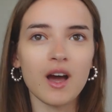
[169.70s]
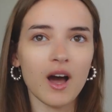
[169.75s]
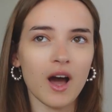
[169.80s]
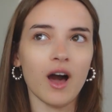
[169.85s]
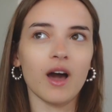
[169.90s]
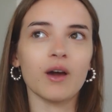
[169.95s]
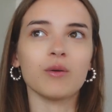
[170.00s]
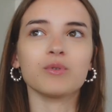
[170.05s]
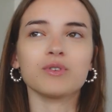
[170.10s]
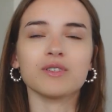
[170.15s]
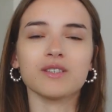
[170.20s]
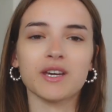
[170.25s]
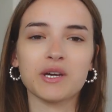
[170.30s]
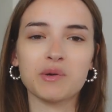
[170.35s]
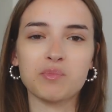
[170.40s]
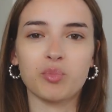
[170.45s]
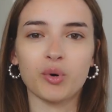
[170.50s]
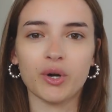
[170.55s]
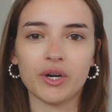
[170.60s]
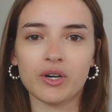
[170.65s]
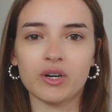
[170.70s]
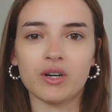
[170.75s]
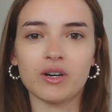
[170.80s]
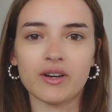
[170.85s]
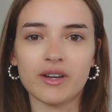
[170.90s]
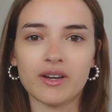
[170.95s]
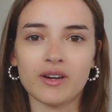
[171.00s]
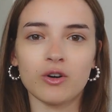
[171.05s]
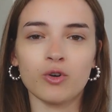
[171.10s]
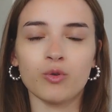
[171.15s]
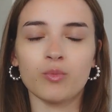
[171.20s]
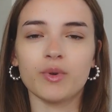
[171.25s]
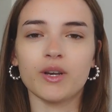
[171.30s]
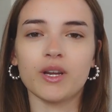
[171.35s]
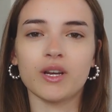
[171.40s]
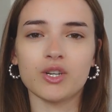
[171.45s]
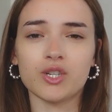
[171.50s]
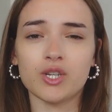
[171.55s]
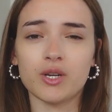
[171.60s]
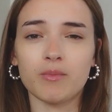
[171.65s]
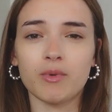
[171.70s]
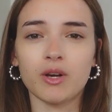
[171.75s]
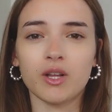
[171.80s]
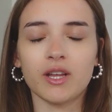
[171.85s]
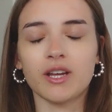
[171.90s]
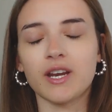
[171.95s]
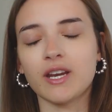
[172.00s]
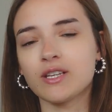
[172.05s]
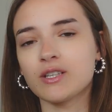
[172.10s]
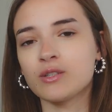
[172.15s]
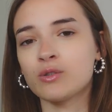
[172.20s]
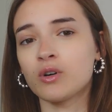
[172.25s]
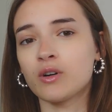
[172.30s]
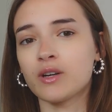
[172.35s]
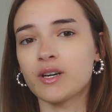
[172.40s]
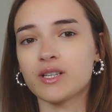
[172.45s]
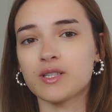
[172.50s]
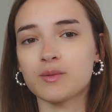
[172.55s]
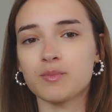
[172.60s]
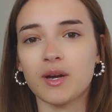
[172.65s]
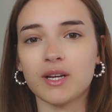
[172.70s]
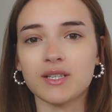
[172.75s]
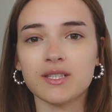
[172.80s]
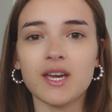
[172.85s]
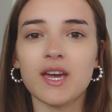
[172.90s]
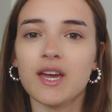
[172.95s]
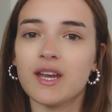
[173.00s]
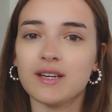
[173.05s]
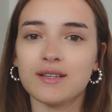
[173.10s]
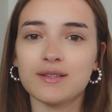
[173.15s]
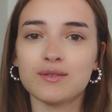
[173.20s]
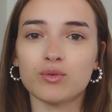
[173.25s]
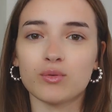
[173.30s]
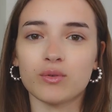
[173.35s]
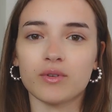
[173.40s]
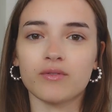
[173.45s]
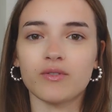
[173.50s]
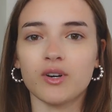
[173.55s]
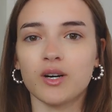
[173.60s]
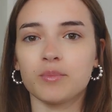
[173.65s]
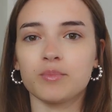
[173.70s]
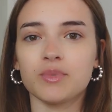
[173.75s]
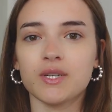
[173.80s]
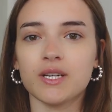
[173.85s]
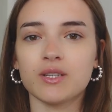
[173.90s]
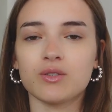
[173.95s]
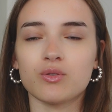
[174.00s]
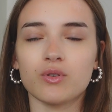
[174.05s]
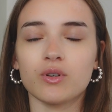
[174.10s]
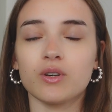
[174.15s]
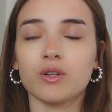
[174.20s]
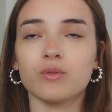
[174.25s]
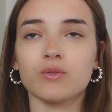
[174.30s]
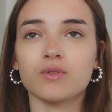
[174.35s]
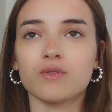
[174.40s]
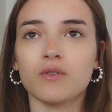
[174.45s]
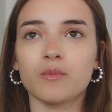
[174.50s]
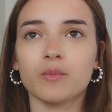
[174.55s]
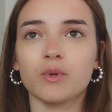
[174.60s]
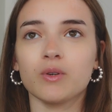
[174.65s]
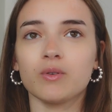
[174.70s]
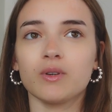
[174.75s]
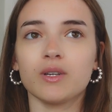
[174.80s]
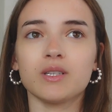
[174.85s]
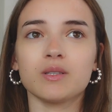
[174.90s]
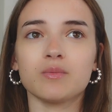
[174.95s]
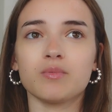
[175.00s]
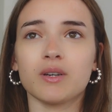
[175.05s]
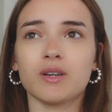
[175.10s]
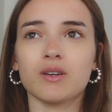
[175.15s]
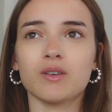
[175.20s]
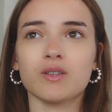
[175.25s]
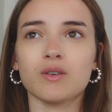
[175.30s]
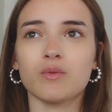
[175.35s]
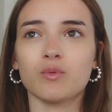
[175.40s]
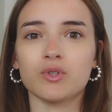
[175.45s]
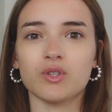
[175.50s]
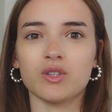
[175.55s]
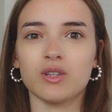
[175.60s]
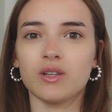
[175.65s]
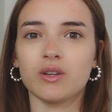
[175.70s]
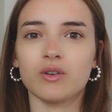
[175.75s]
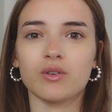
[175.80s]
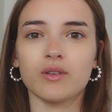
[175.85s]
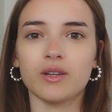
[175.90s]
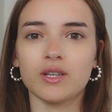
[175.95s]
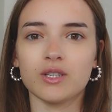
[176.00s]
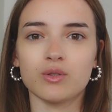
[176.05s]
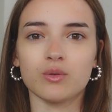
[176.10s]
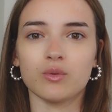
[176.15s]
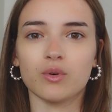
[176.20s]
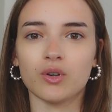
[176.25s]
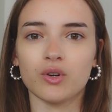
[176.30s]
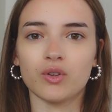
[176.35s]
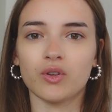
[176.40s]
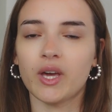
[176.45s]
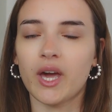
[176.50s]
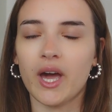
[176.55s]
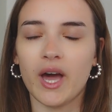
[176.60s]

I was boycotting opening Gmail, and I did not expect any sort of updates or news from unis because it was literally too early.